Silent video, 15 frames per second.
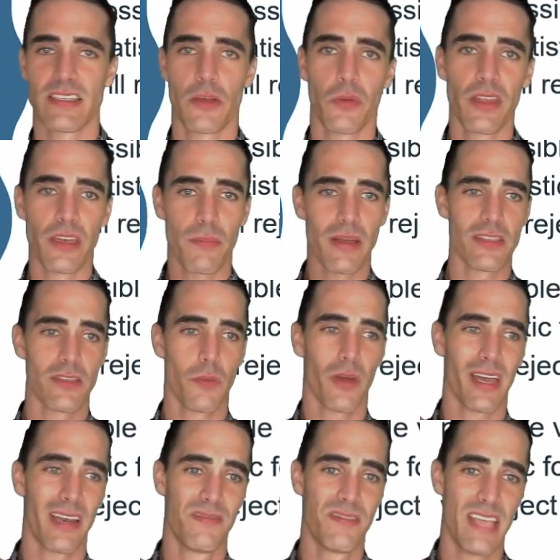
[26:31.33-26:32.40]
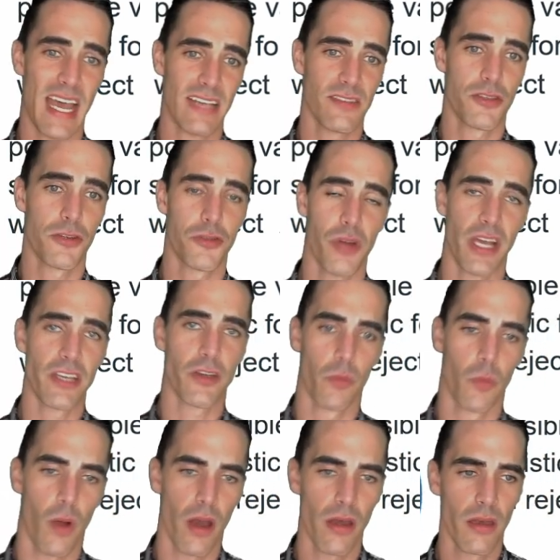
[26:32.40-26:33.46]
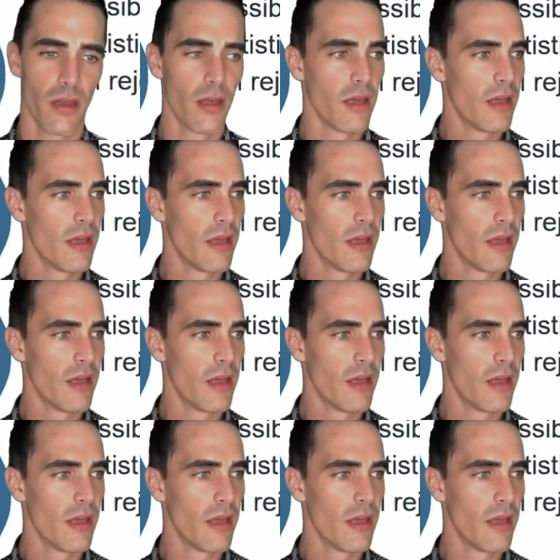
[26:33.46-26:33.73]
It really depends on what kind of test you're trying to run.